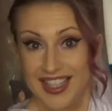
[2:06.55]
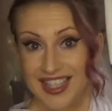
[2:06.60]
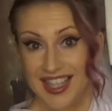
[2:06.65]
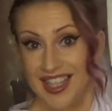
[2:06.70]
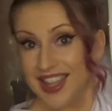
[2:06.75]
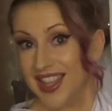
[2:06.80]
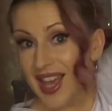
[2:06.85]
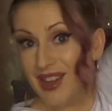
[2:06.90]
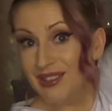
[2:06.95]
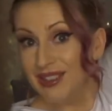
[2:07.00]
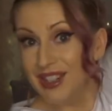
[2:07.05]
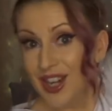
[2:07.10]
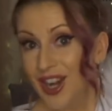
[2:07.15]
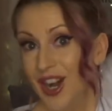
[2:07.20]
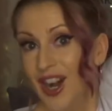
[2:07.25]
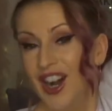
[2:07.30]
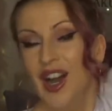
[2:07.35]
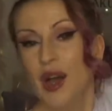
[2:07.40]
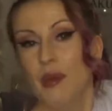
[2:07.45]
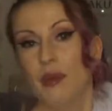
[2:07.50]
So there we
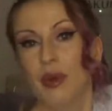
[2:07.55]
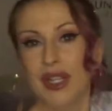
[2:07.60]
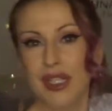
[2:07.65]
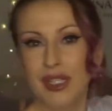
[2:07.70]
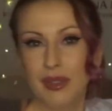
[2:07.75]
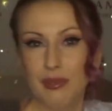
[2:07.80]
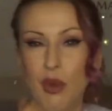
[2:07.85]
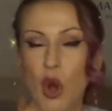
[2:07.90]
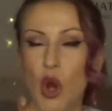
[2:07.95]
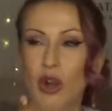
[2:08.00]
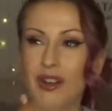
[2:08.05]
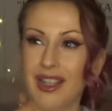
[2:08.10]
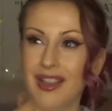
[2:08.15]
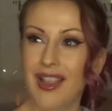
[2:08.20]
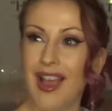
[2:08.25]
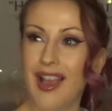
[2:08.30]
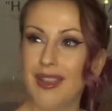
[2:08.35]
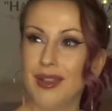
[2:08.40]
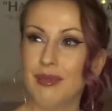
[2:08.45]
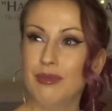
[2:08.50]
go. But it's more I
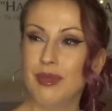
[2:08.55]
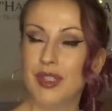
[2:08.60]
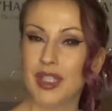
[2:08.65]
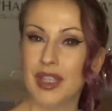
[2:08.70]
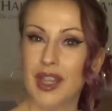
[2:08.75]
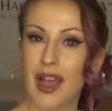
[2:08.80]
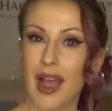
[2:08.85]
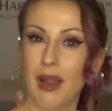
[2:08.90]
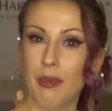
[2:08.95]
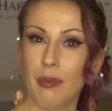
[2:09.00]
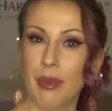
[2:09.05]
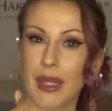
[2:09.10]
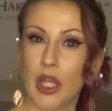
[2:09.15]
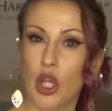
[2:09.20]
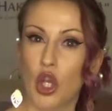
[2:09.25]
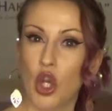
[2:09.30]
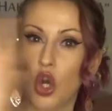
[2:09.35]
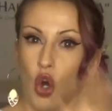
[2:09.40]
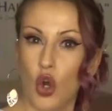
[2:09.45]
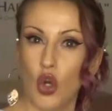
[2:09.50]
like them to like be
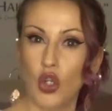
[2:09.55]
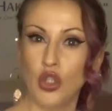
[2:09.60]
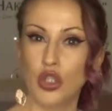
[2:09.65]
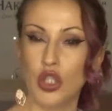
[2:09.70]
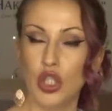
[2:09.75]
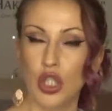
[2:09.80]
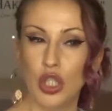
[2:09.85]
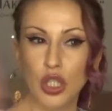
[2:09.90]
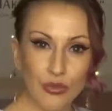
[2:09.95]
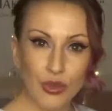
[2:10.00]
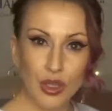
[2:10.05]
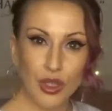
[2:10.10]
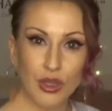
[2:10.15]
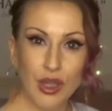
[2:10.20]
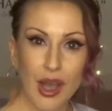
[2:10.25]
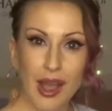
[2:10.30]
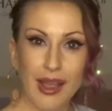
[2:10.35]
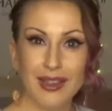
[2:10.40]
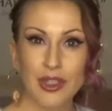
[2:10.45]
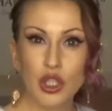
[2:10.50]
cut
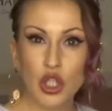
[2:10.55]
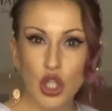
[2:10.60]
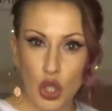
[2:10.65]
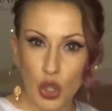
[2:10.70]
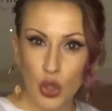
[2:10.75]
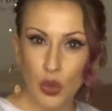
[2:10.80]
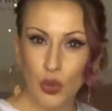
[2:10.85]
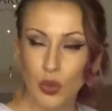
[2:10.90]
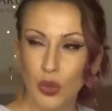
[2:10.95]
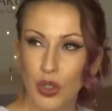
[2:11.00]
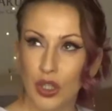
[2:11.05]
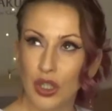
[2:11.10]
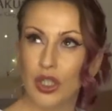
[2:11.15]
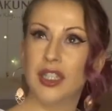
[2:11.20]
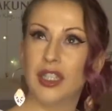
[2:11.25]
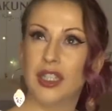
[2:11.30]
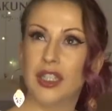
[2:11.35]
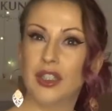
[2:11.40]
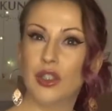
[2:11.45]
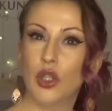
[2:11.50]
like too
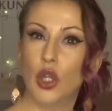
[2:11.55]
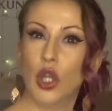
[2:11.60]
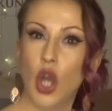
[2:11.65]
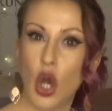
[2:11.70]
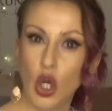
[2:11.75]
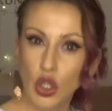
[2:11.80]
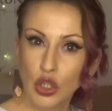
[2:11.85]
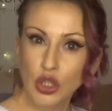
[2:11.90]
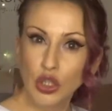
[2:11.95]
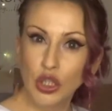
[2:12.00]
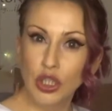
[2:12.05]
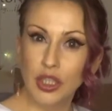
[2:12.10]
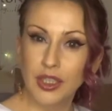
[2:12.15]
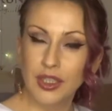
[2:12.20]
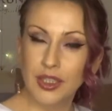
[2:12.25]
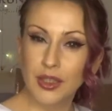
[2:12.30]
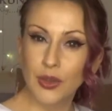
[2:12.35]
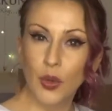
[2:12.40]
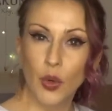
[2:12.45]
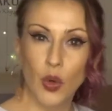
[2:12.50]
long
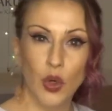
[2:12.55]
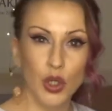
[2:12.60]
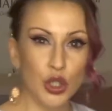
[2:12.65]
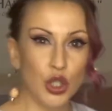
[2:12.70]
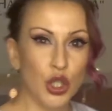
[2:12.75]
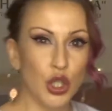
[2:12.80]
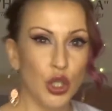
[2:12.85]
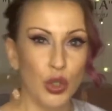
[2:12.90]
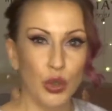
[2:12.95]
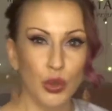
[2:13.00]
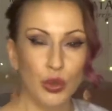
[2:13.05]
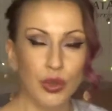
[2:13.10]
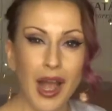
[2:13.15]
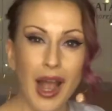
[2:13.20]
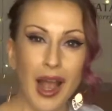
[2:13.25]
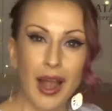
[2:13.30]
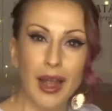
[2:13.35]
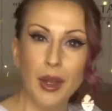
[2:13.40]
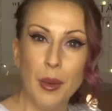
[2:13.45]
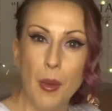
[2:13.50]
or too
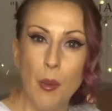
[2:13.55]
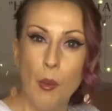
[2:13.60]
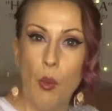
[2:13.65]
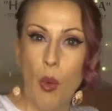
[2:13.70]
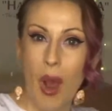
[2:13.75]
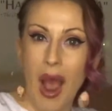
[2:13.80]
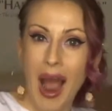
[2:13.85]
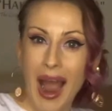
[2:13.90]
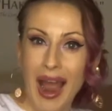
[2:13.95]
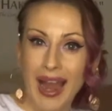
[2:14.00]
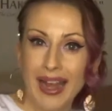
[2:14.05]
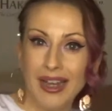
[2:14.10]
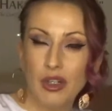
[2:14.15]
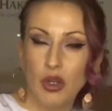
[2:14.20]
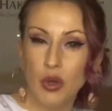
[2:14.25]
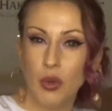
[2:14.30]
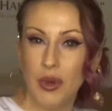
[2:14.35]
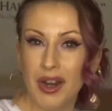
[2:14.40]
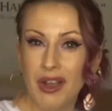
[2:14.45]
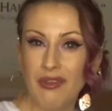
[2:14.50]
like wide
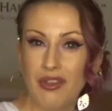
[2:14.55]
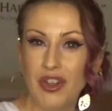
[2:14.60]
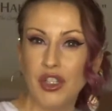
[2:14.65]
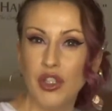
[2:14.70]
or whatever.